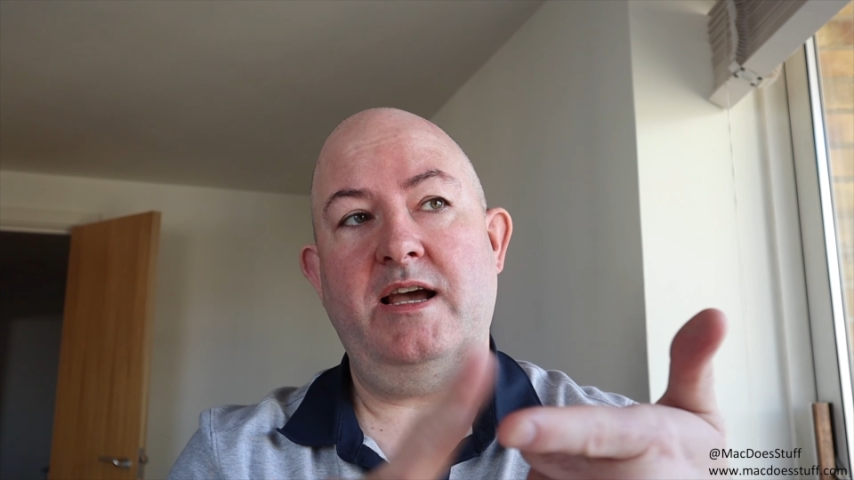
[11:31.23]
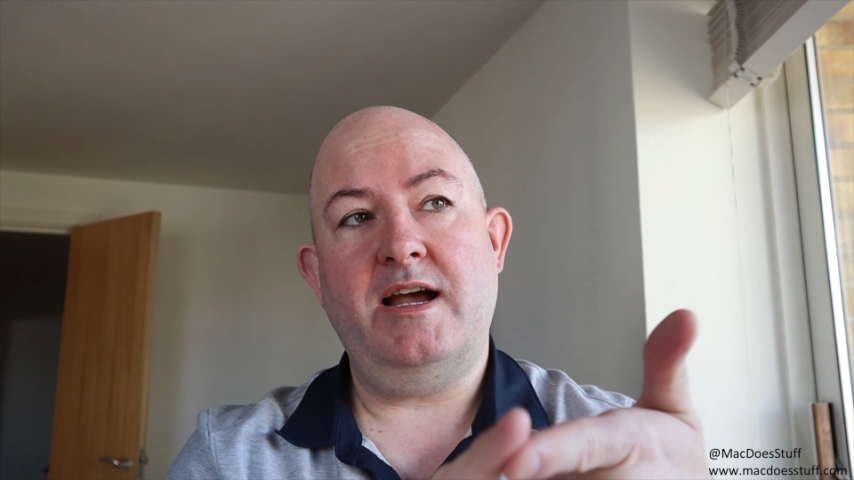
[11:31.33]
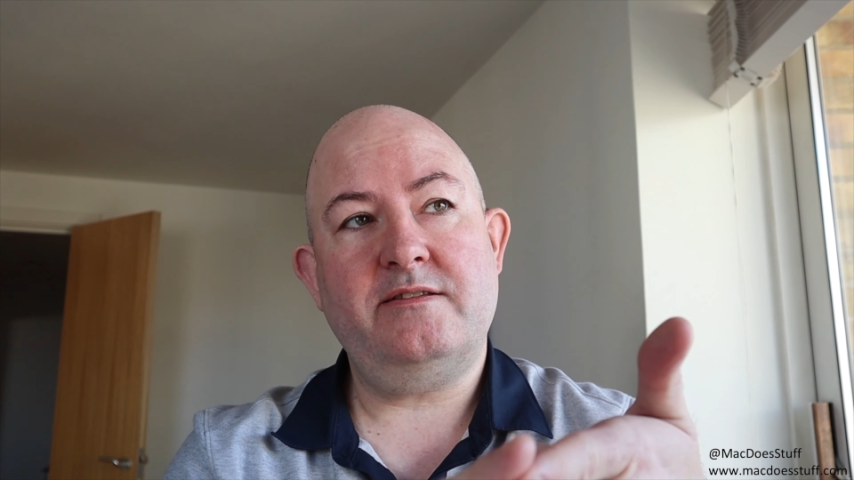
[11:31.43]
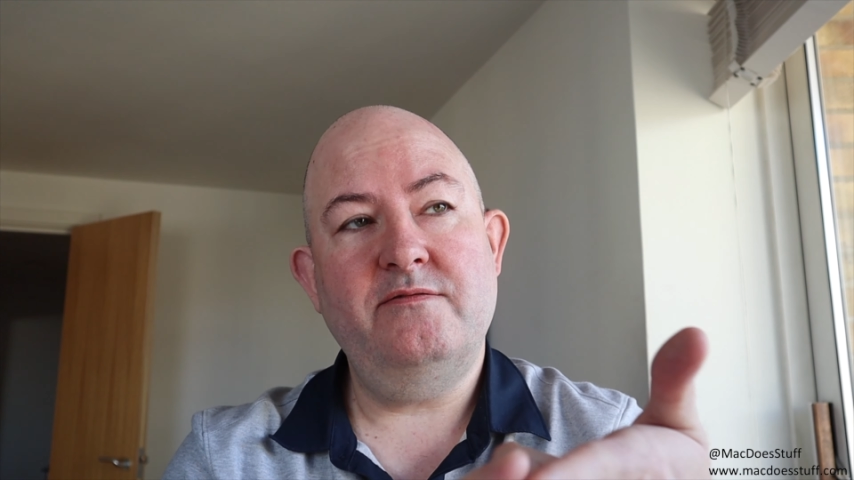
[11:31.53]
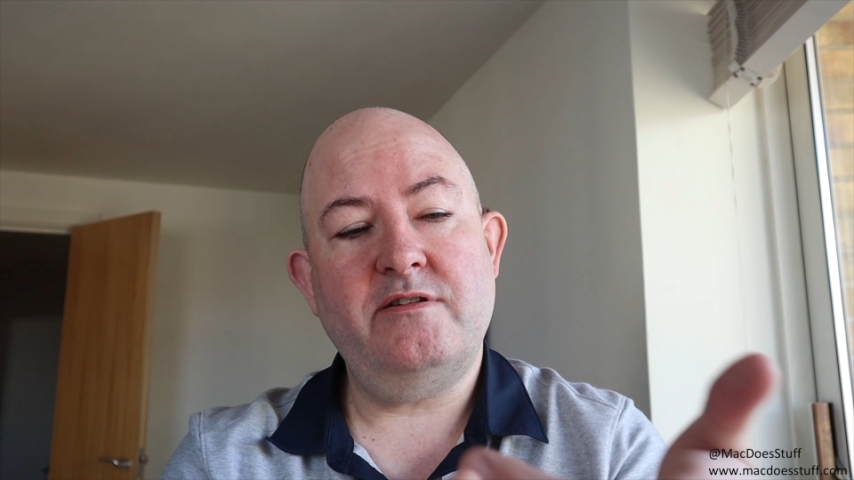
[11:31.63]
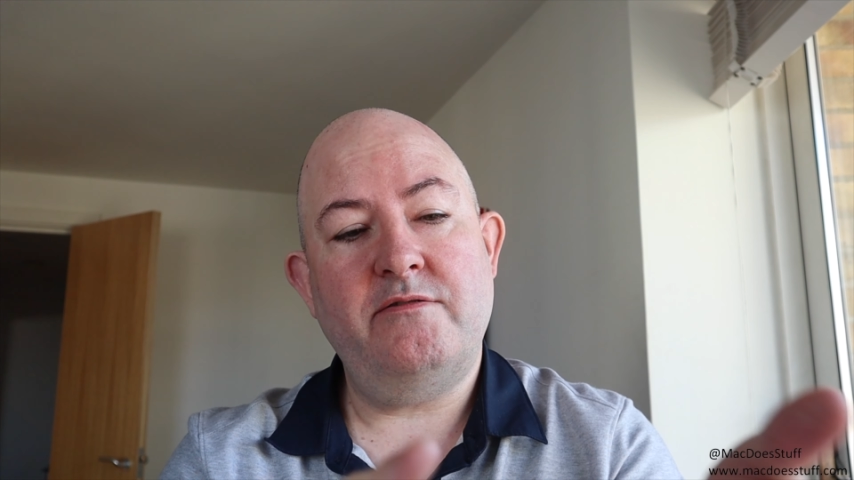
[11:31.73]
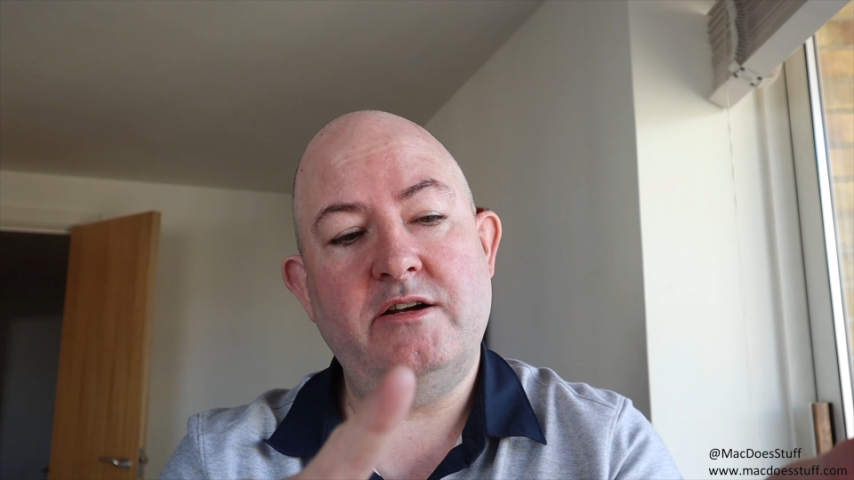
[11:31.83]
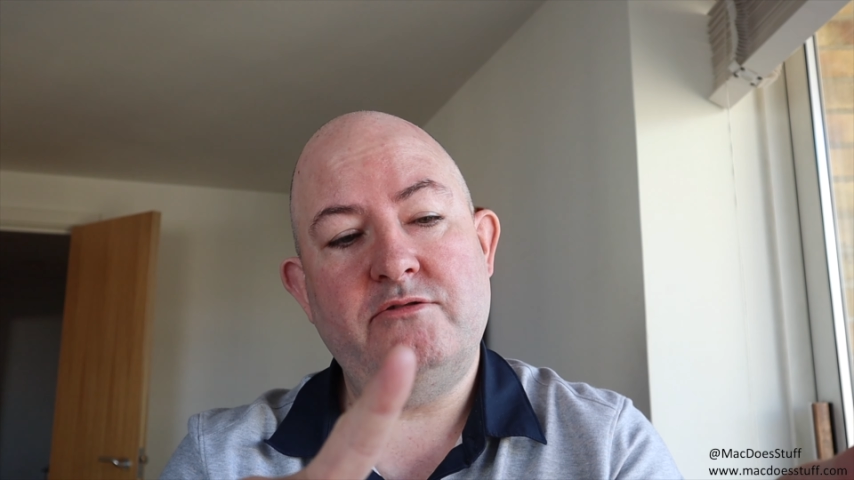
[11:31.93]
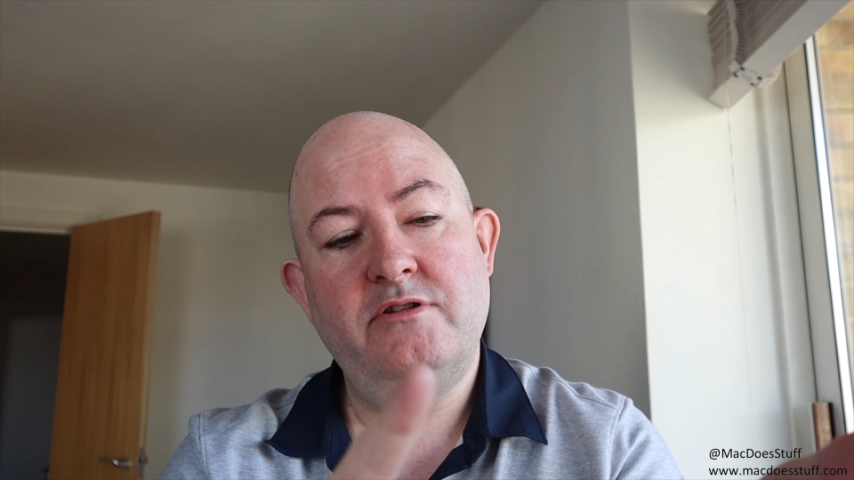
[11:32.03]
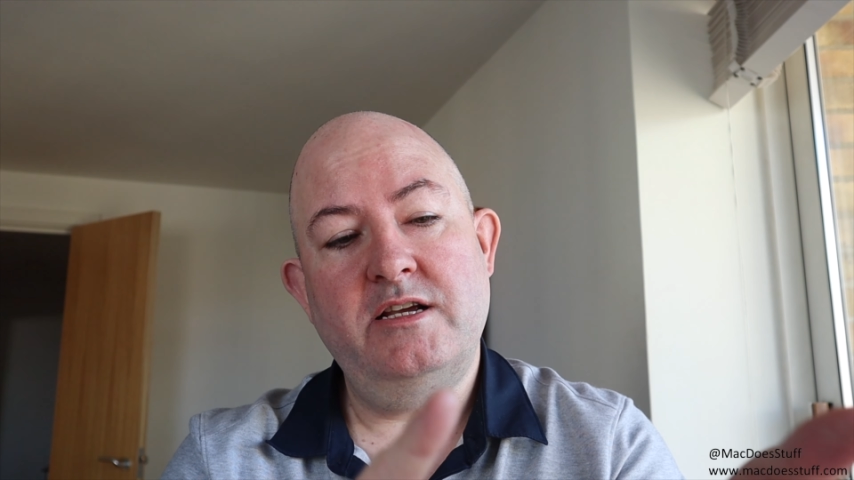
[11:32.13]
Active
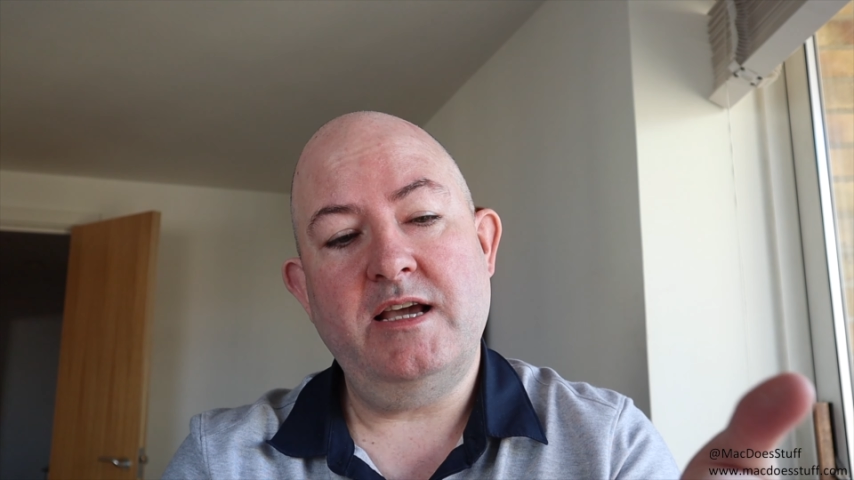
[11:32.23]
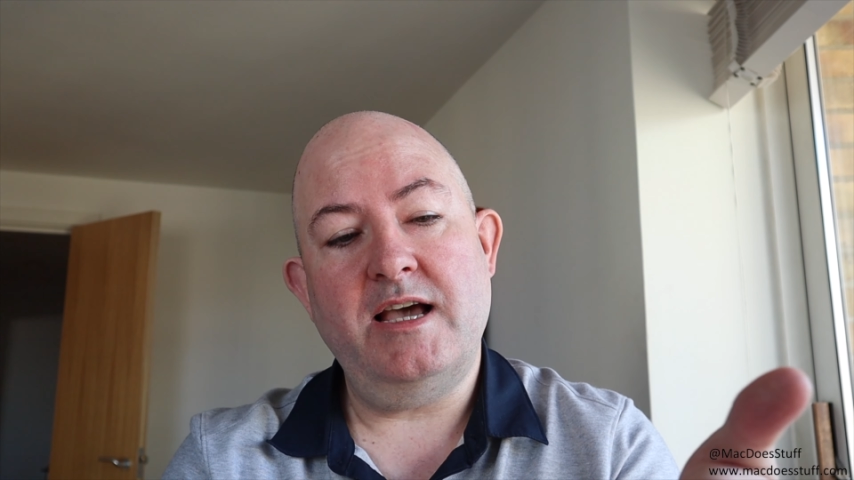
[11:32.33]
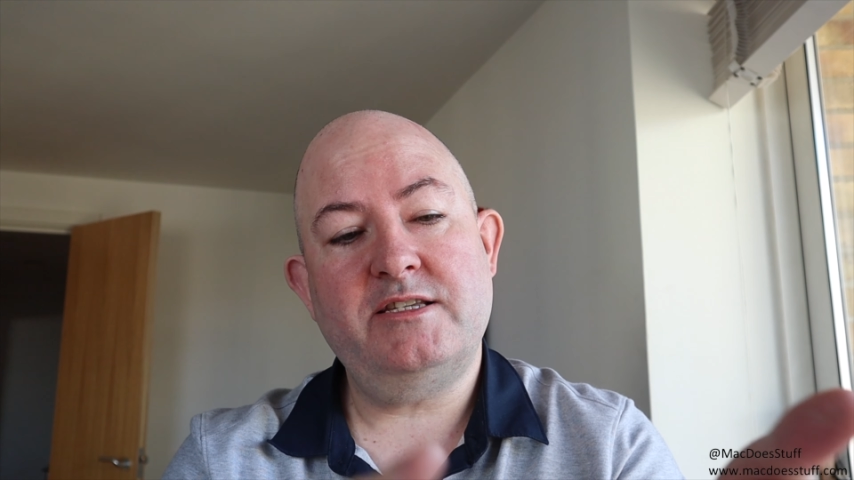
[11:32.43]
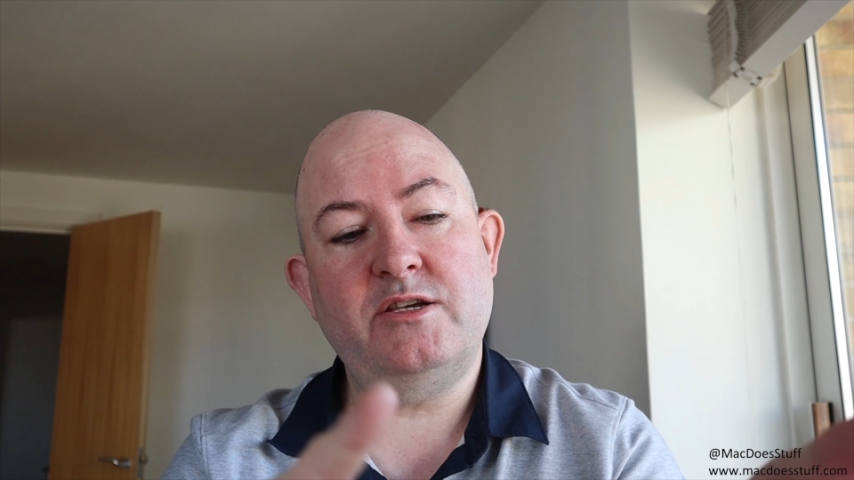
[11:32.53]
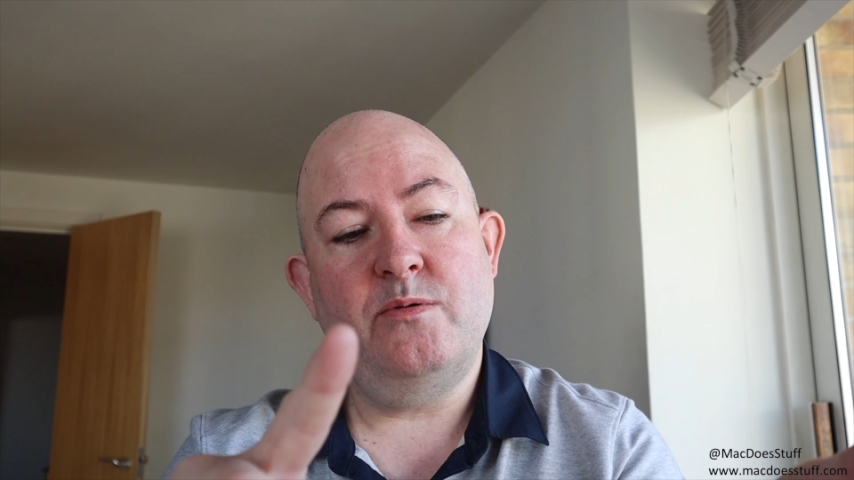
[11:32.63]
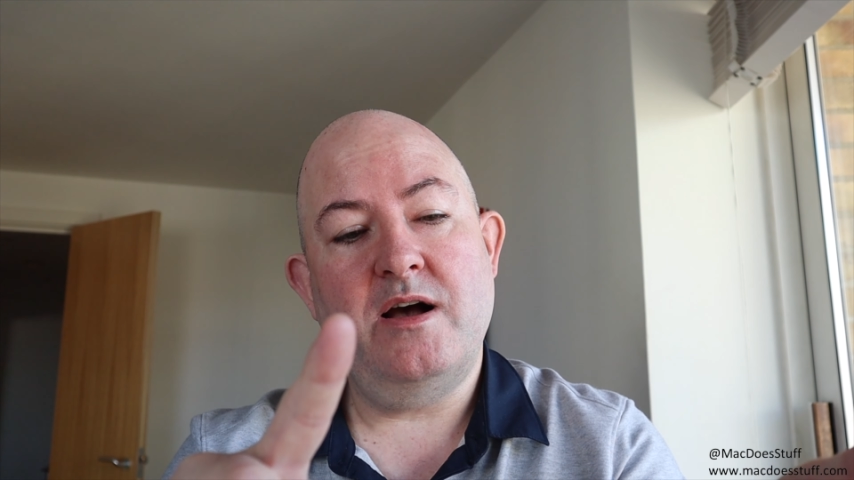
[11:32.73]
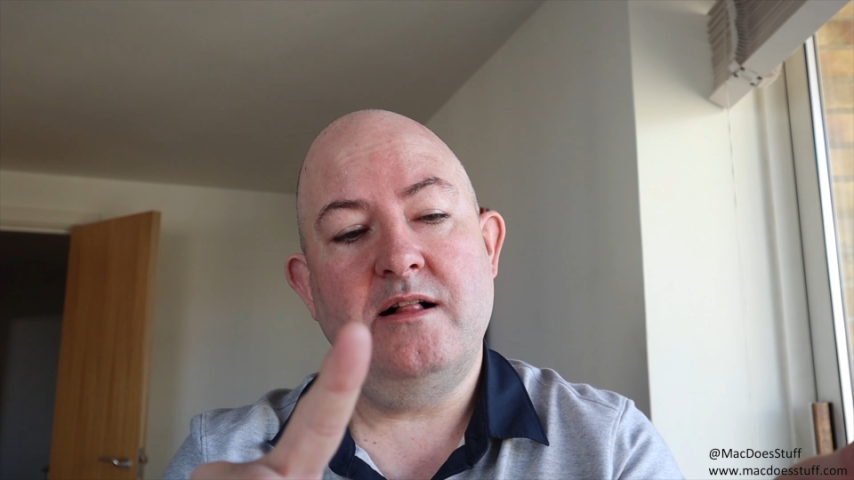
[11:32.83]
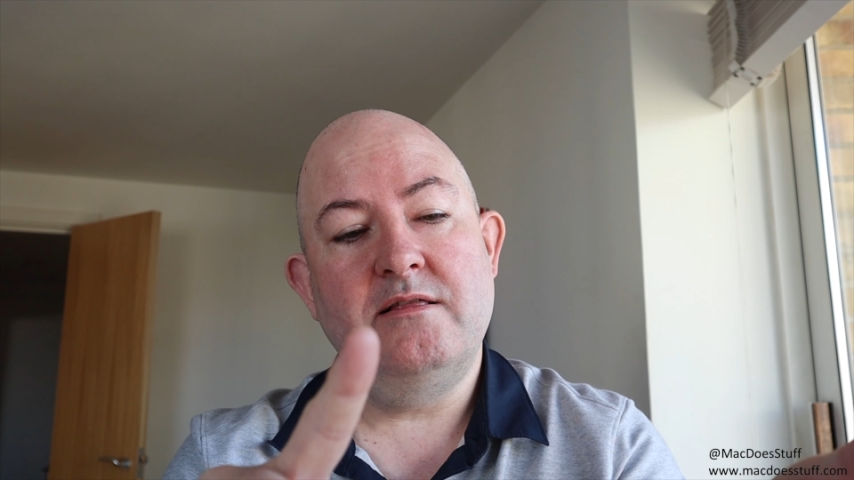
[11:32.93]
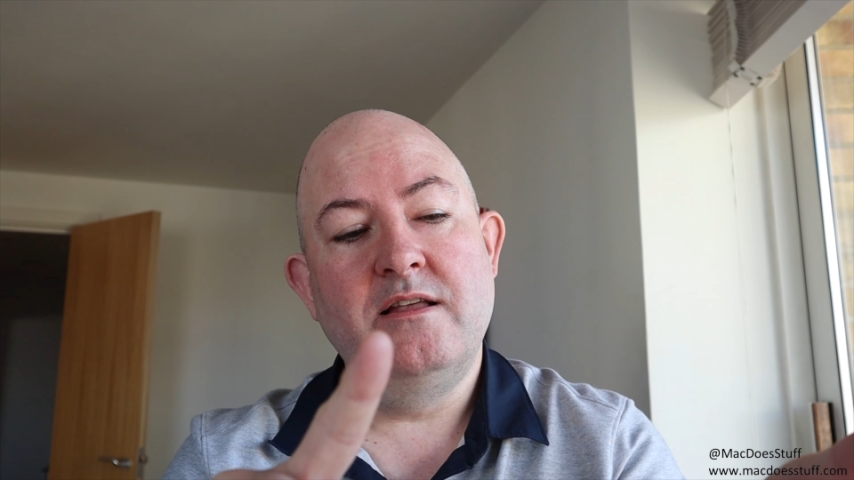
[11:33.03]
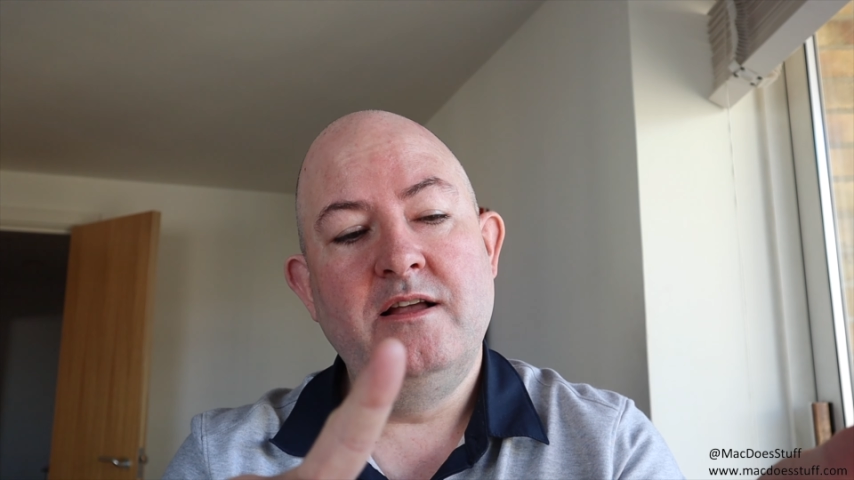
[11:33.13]
Directory,
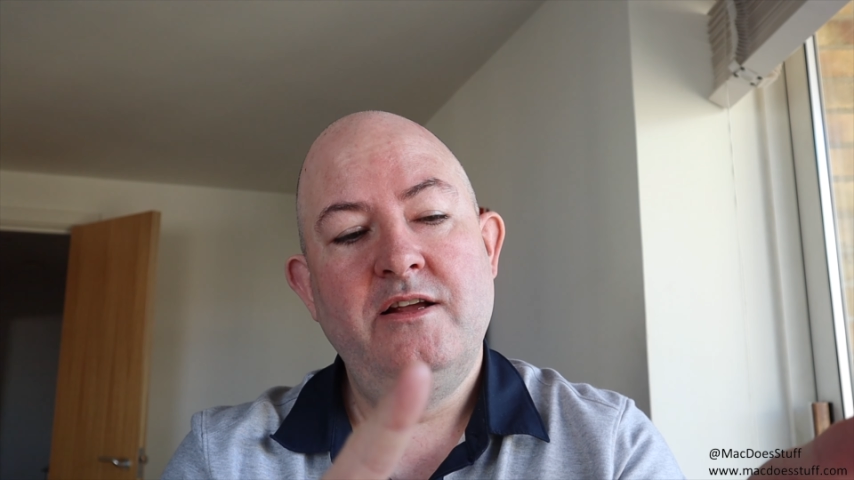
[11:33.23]
SQL,